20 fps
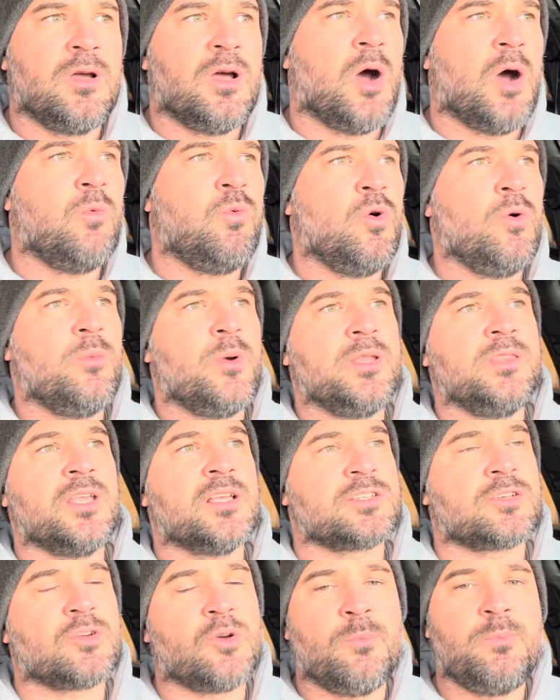A woman
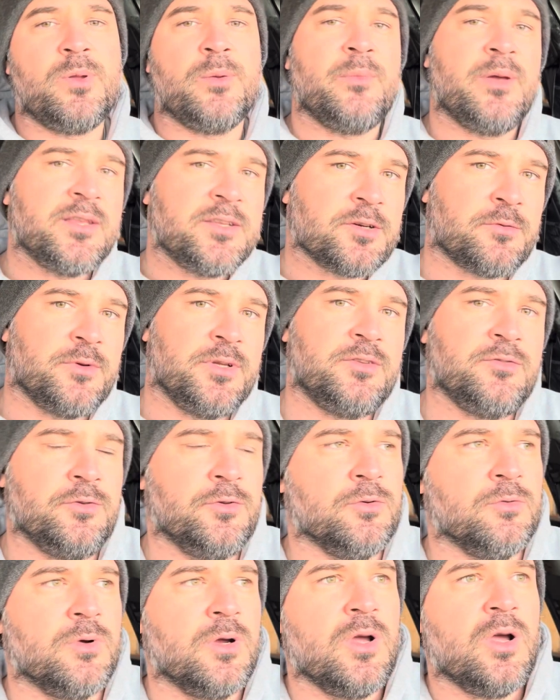that's complementary to
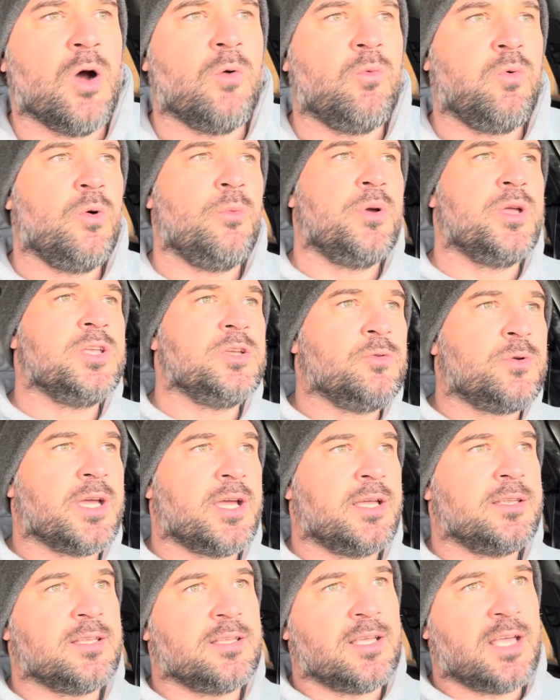you. A woman you
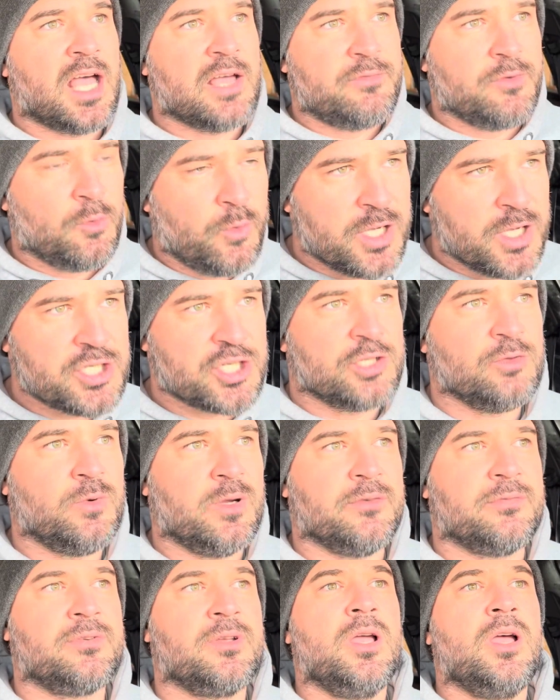can have a vision
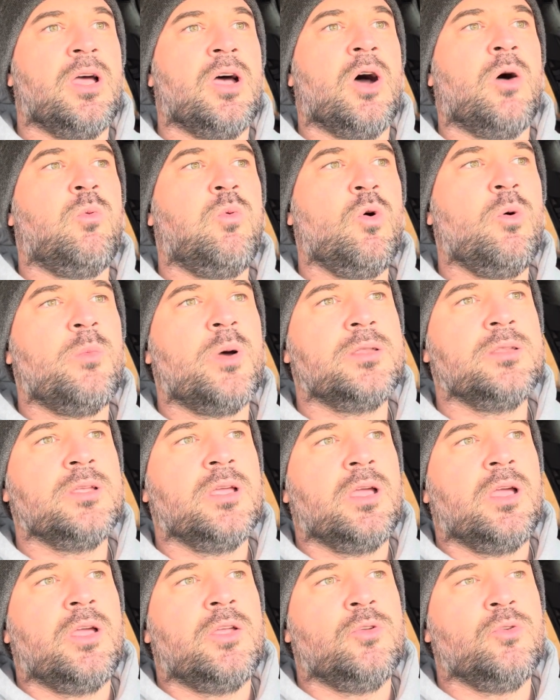with. A woman
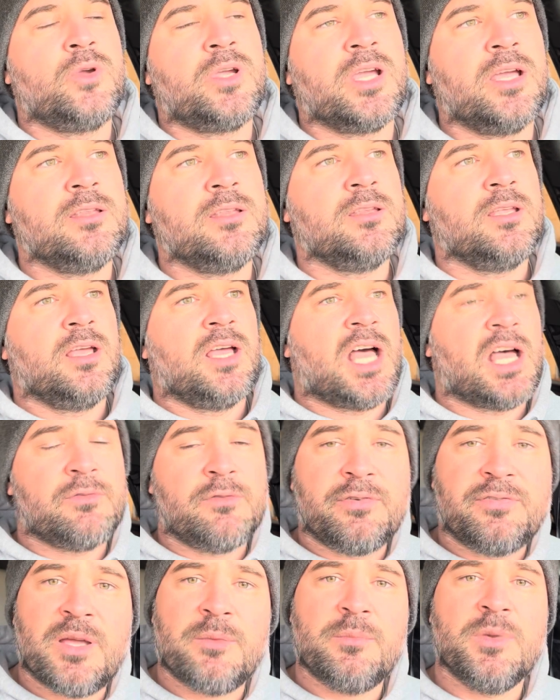you can have a
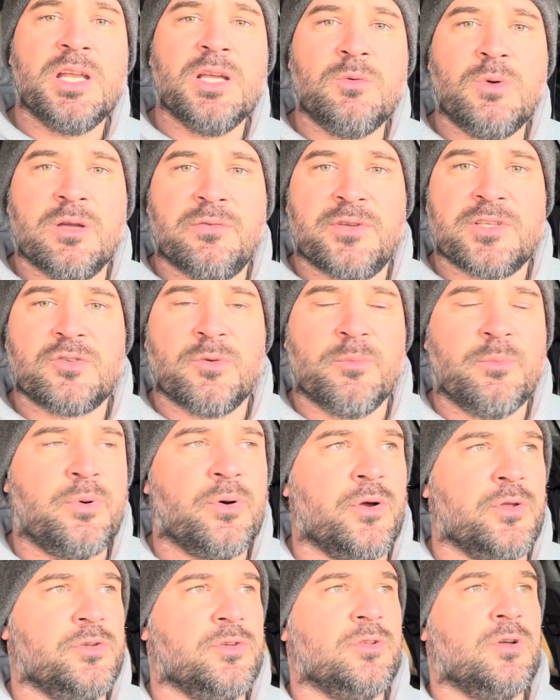family with at some
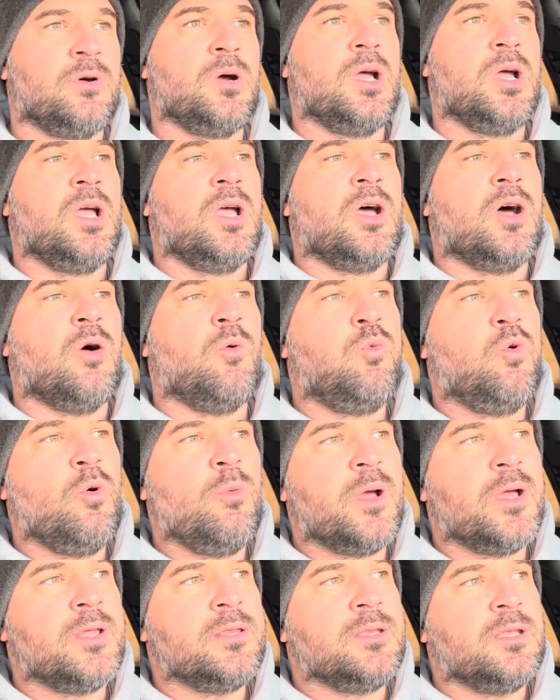point, you know. A
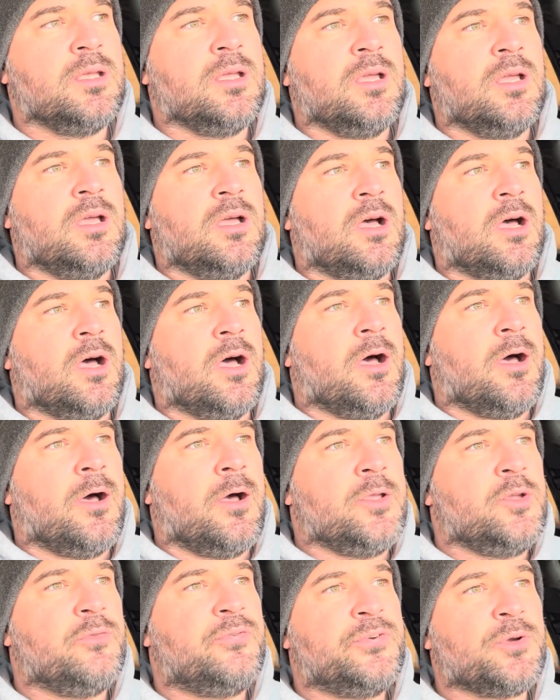woman
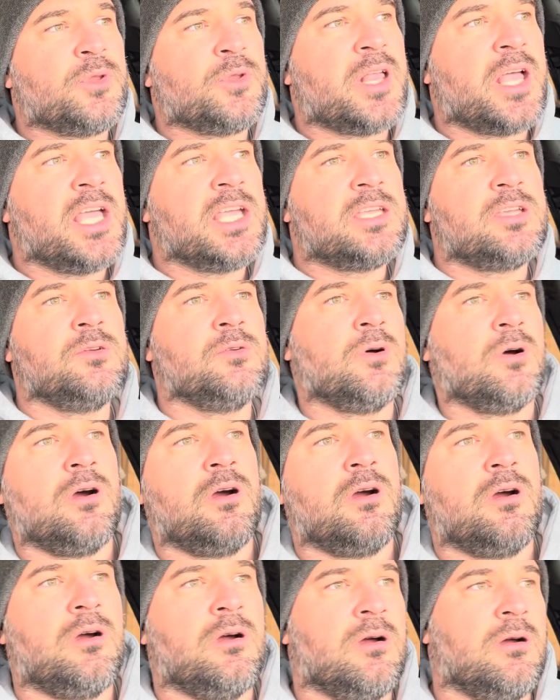you feel like you
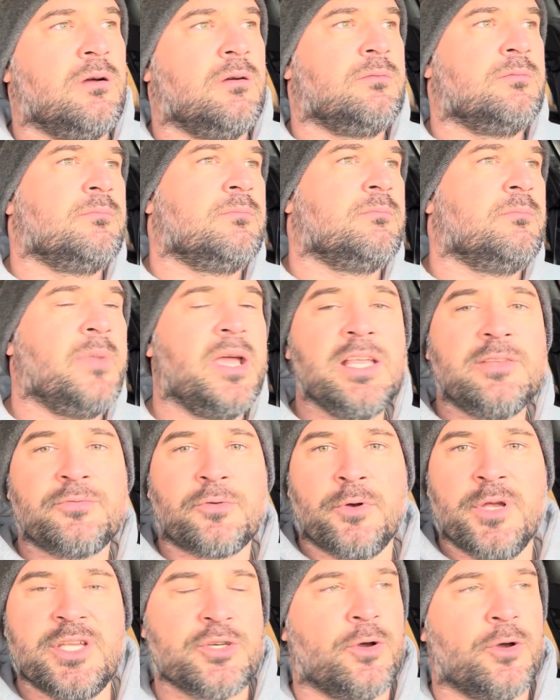are made
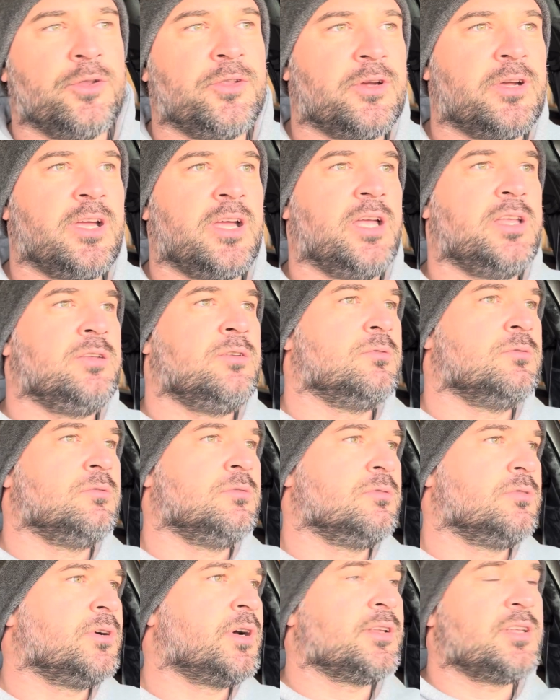for each other and
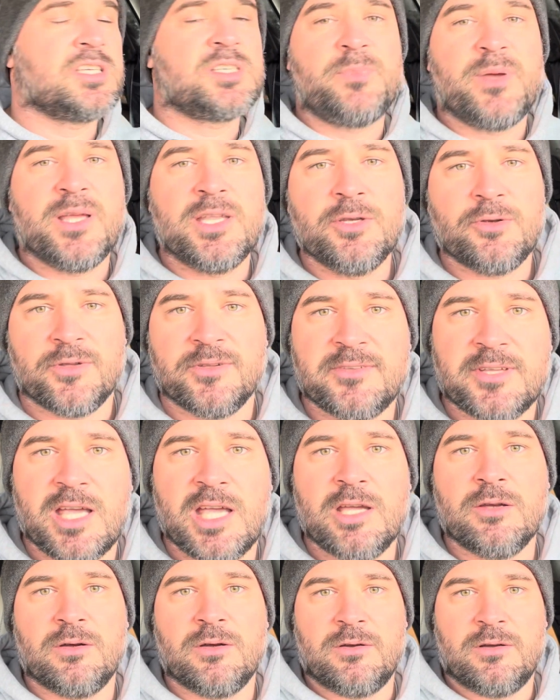you're gonna spend your
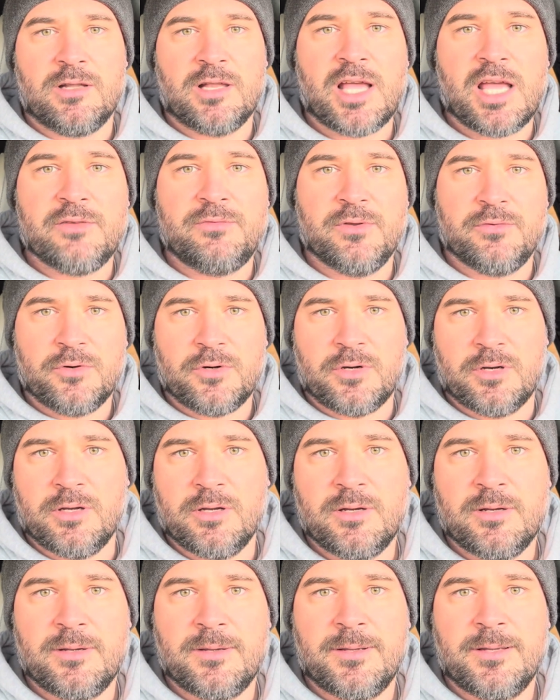entire life with her.
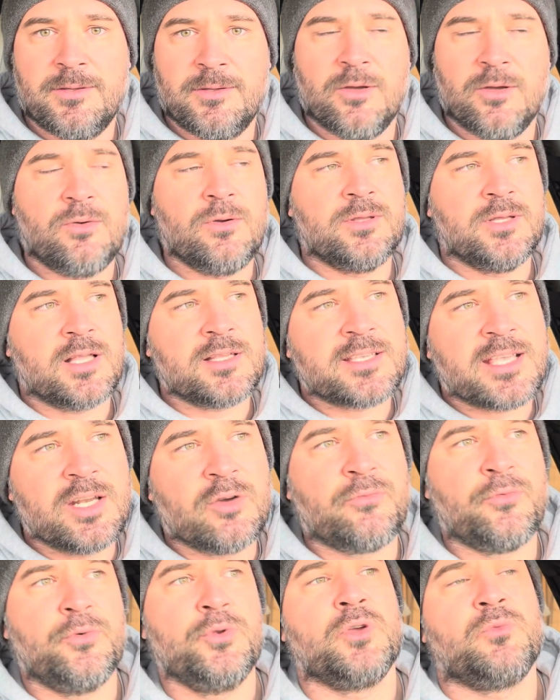You know, that kind
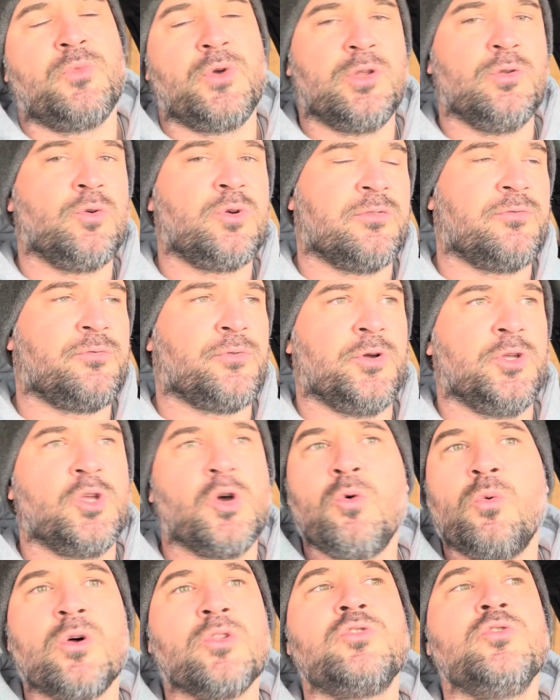of woman we're looking for. You
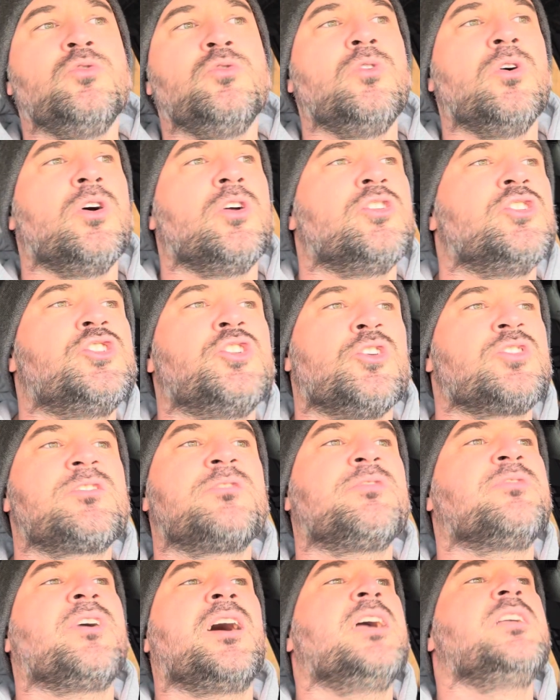don't want to just
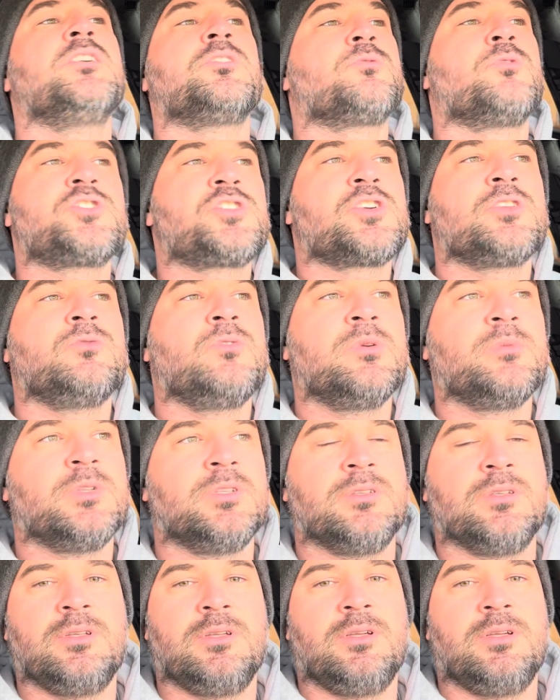find a Russian woman.